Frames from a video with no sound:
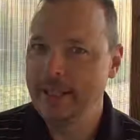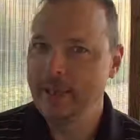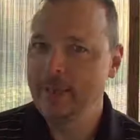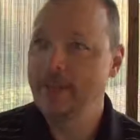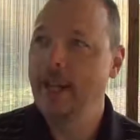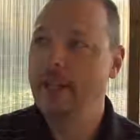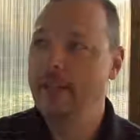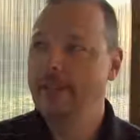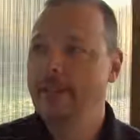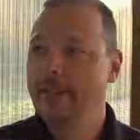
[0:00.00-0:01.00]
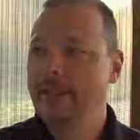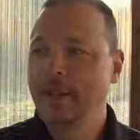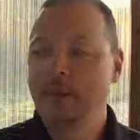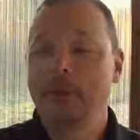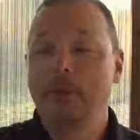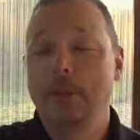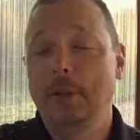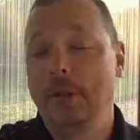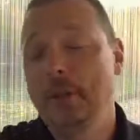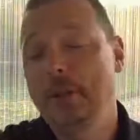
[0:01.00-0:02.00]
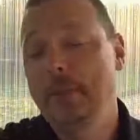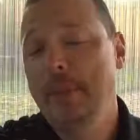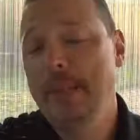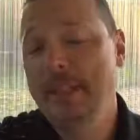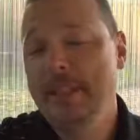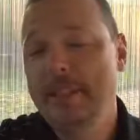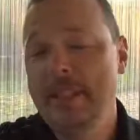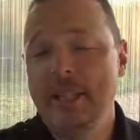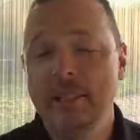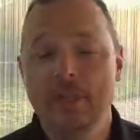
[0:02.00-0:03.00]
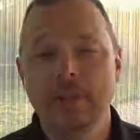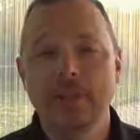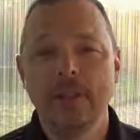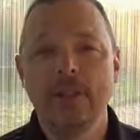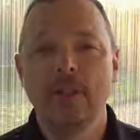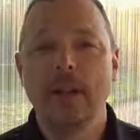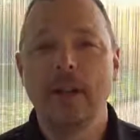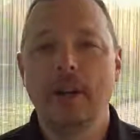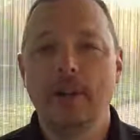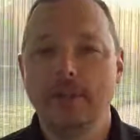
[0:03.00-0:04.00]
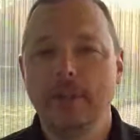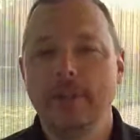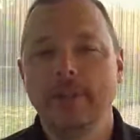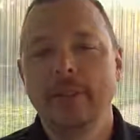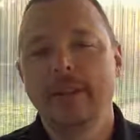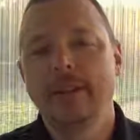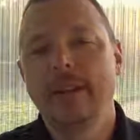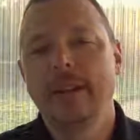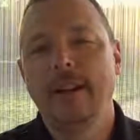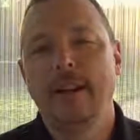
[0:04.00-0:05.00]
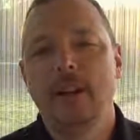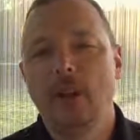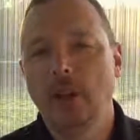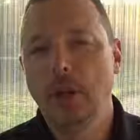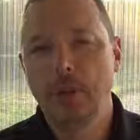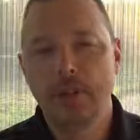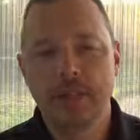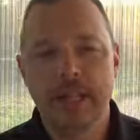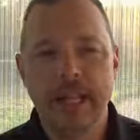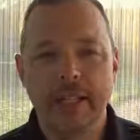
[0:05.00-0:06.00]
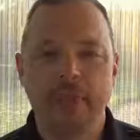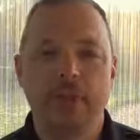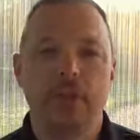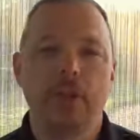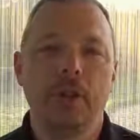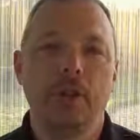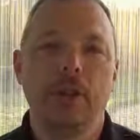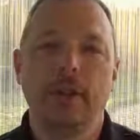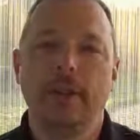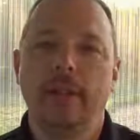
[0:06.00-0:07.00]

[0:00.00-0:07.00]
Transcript: here. We've got, I refer to our European contingent quite often, uh, all over the states for sure.